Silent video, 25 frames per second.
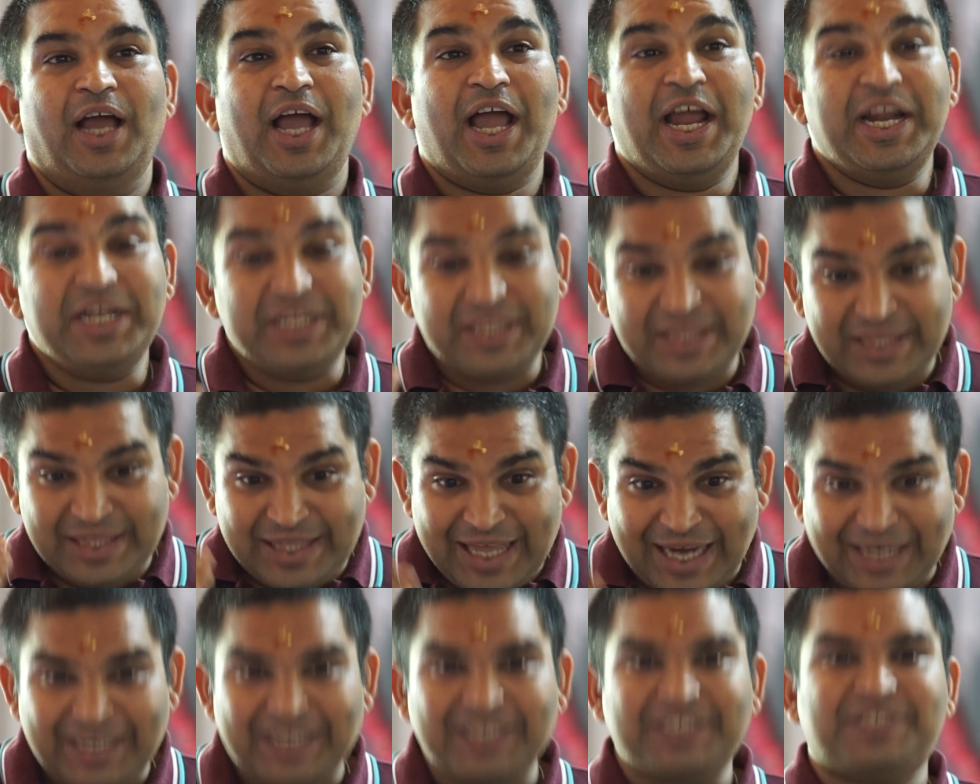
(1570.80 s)
And
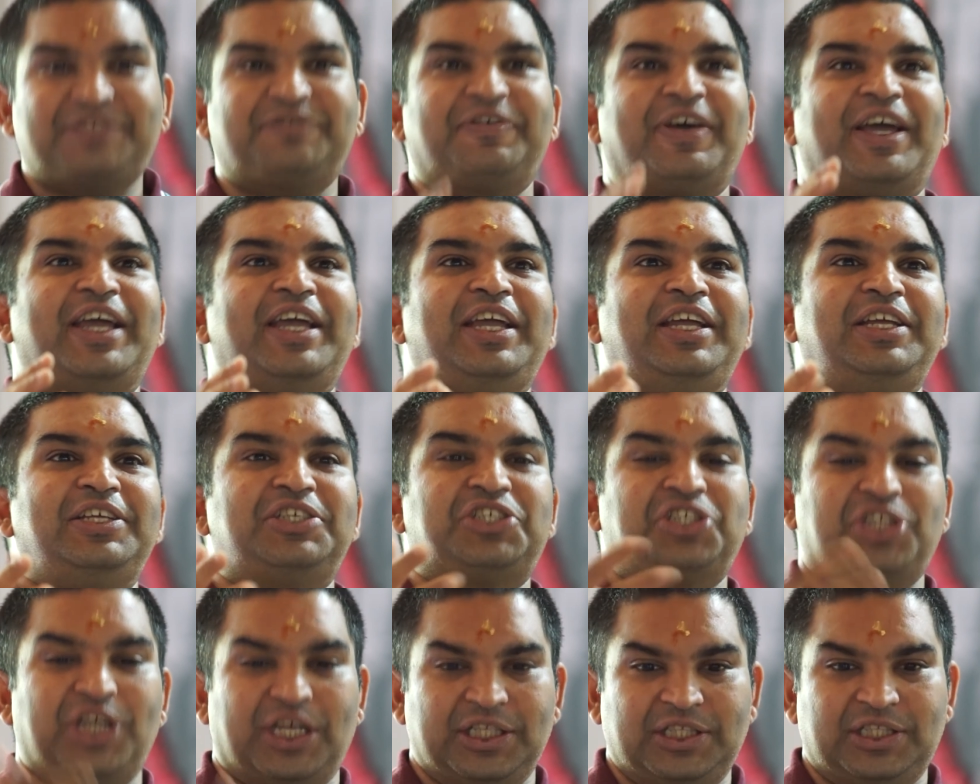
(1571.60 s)
that is why
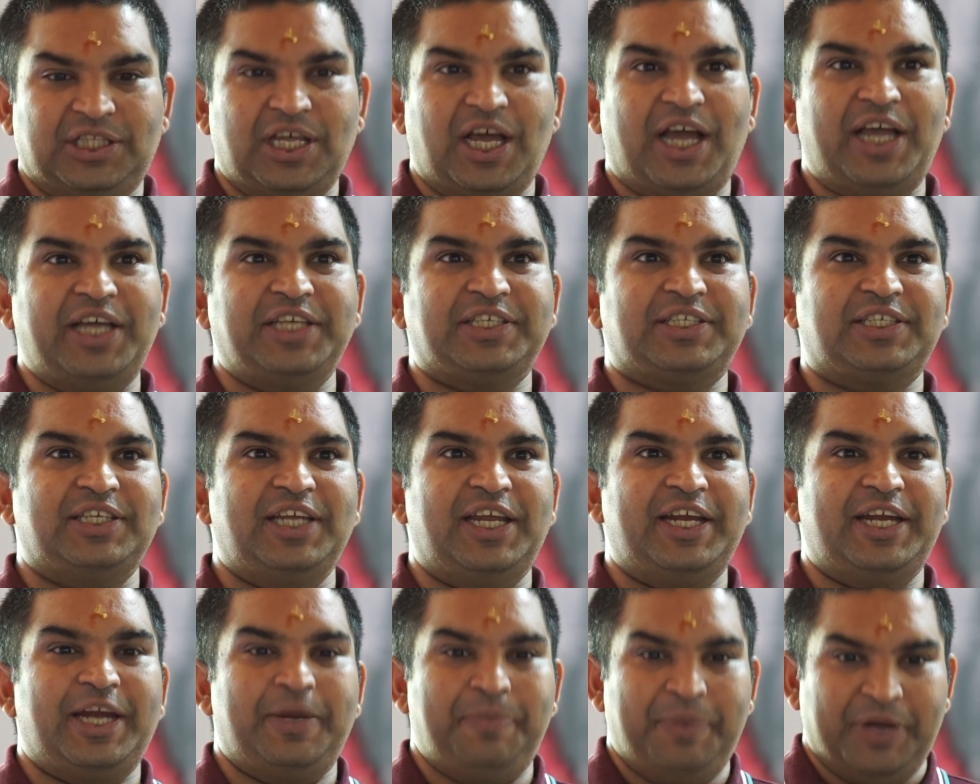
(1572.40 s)
Shraddha is
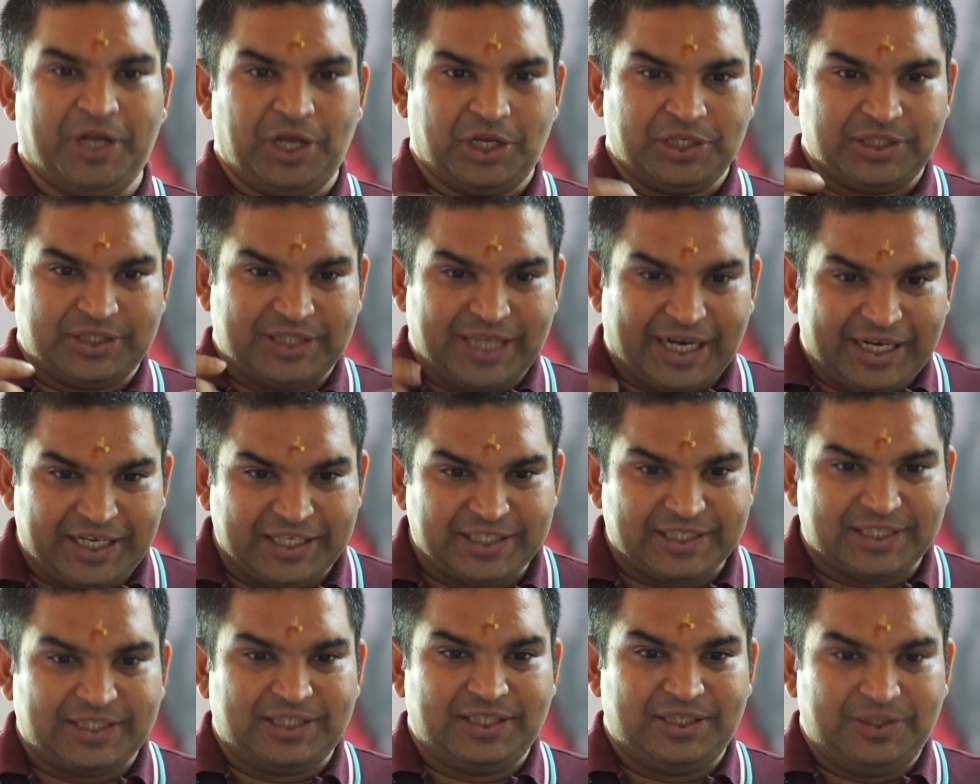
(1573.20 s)
needed, because that
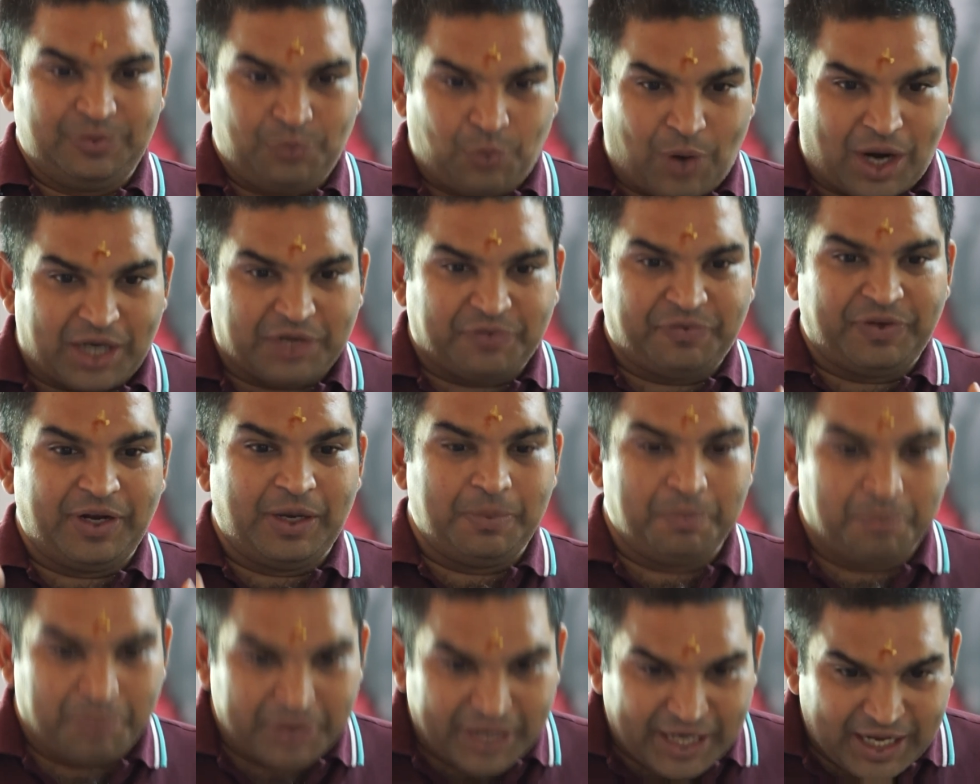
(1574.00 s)
is what
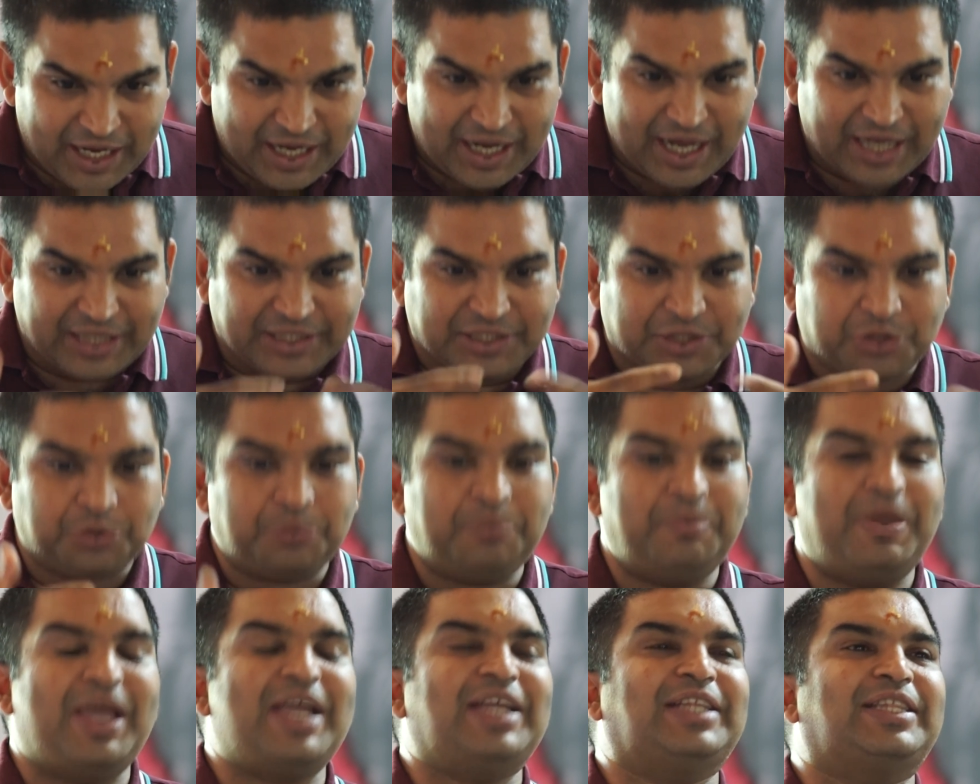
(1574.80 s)
will bring us to
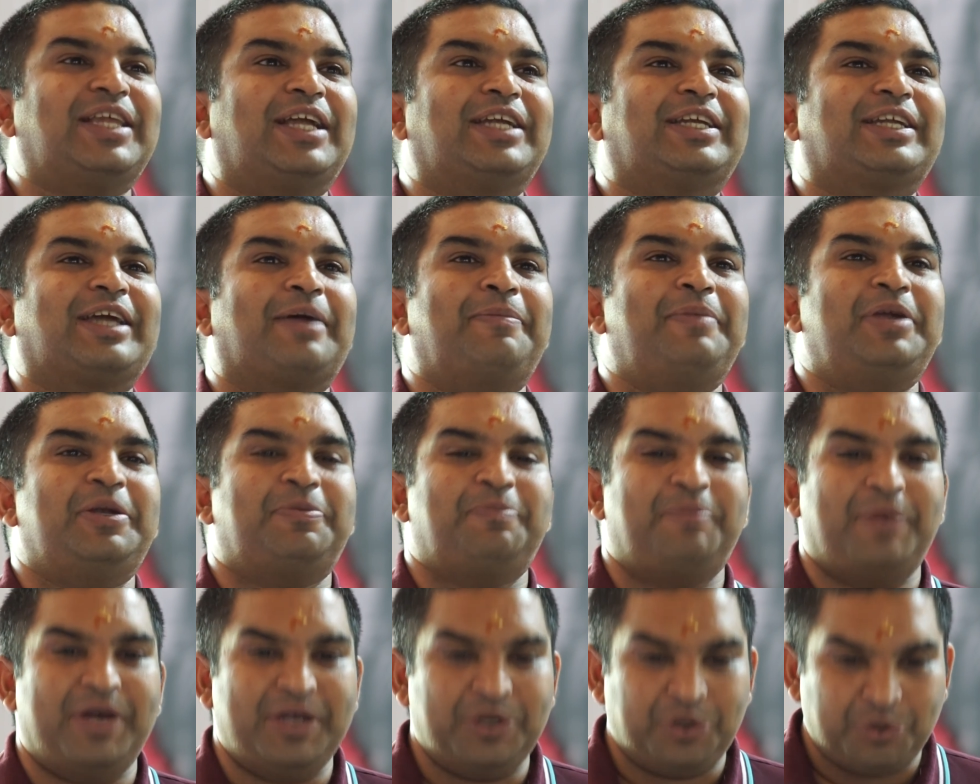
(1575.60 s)
make that
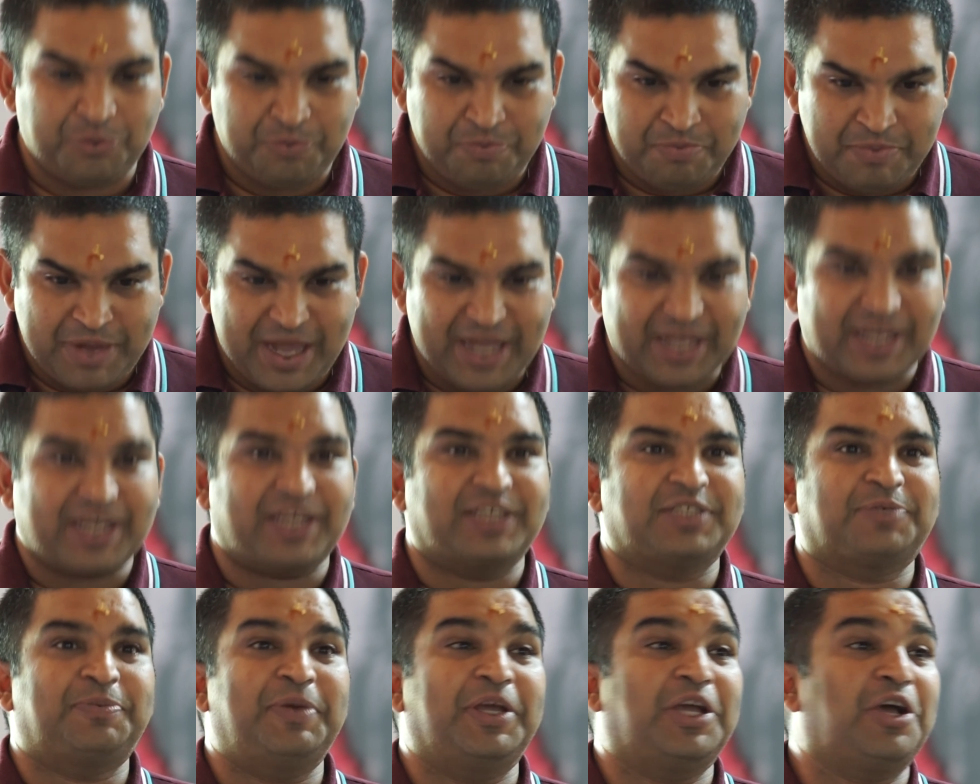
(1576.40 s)
commitment, to make
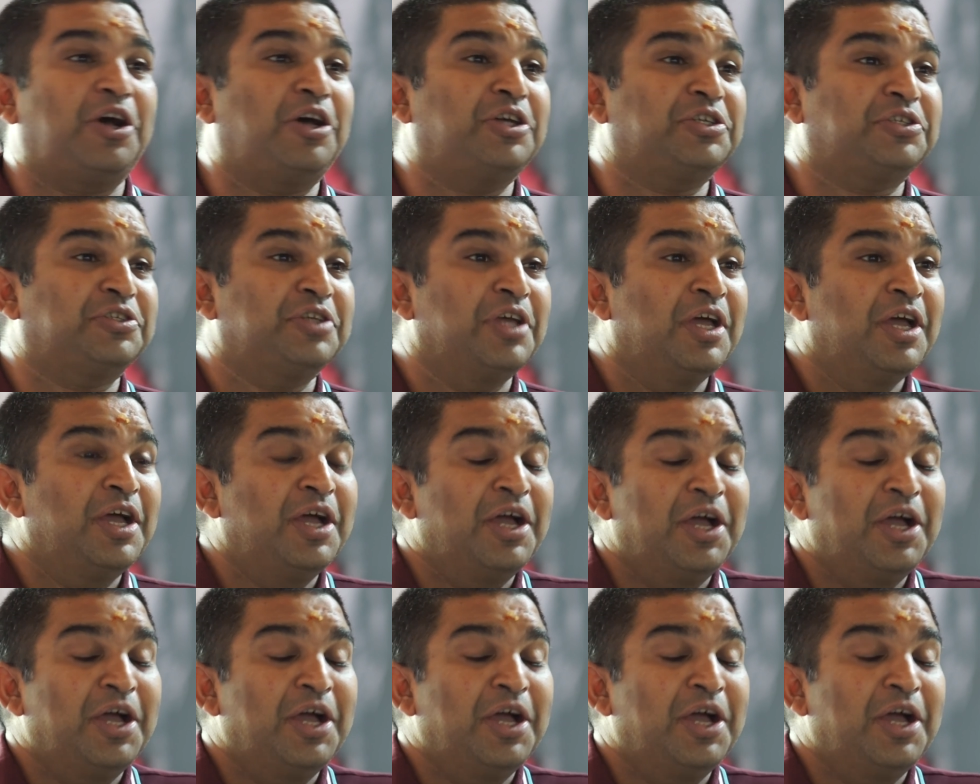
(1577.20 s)
us. Because